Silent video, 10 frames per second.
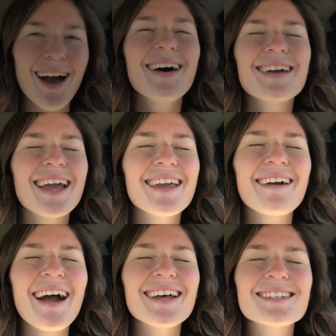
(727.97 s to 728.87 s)
Okay
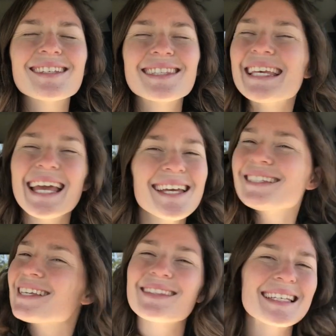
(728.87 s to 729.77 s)
guys, it's the
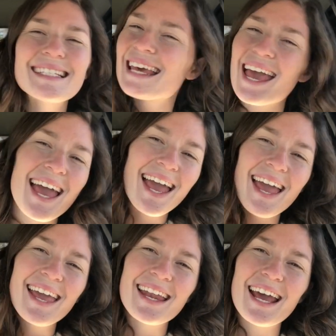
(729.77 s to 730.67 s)
end of the
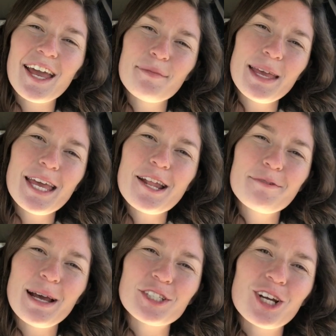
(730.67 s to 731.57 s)
day and I am
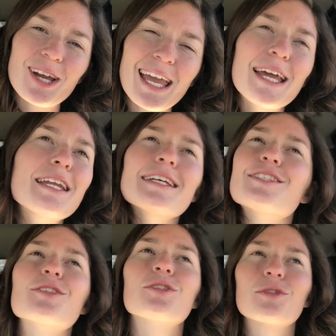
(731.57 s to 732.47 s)
in my truck and
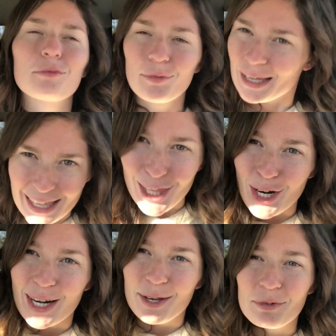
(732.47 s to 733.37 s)
it's
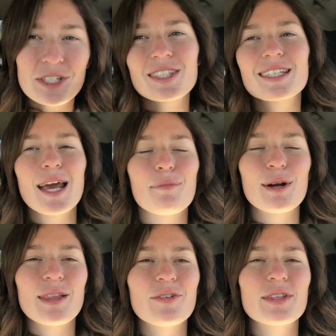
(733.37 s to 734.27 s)
3:30, which is the time
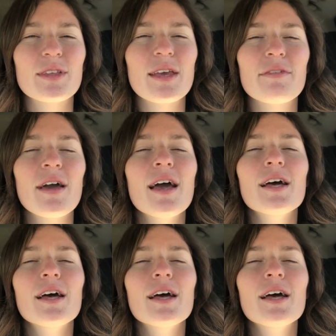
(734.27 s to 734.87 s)
we're allowed to leave.